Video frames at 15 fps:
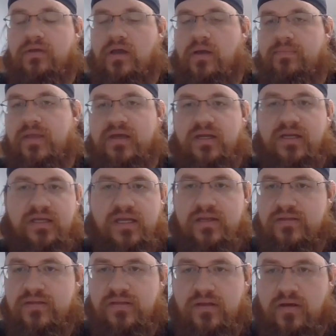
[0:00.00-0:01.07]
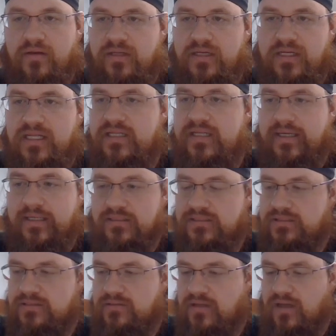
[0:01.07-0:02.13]
I'm not going to get into the, all the
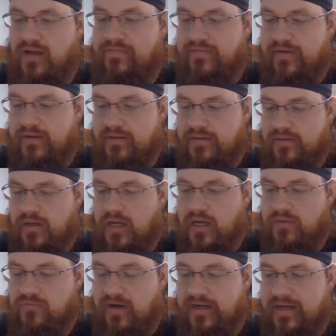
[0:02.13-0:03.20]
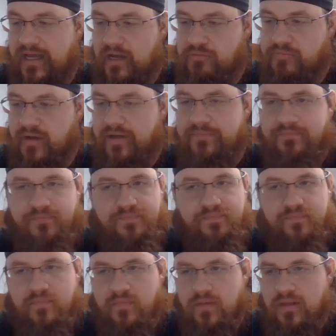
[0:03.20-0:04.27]
details of it uh, right now, but
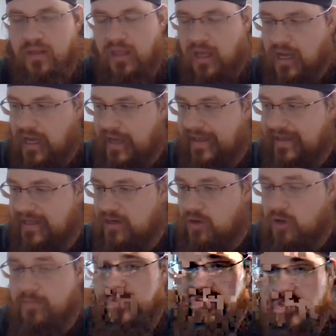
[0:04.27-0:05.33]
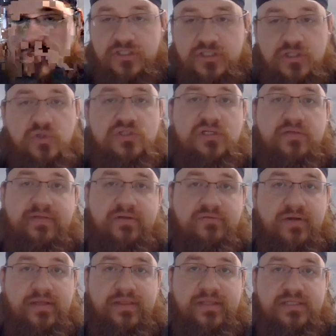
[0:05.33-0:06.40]
I had almost exclusively
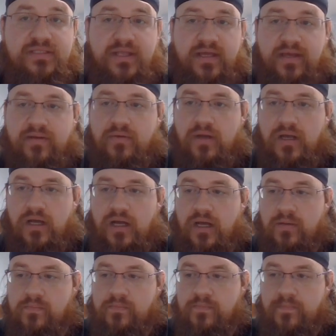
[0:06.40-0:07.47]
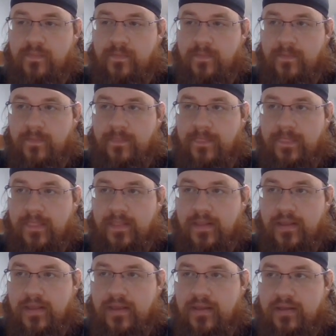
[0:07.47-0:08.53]
written this thing um,
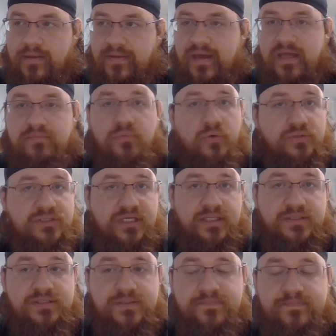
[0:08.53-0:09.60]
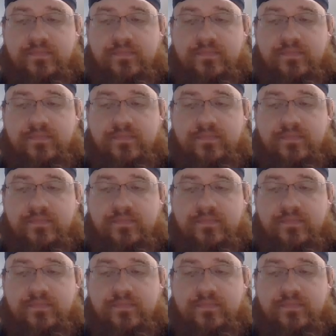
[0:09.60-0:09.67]
in Moleskines.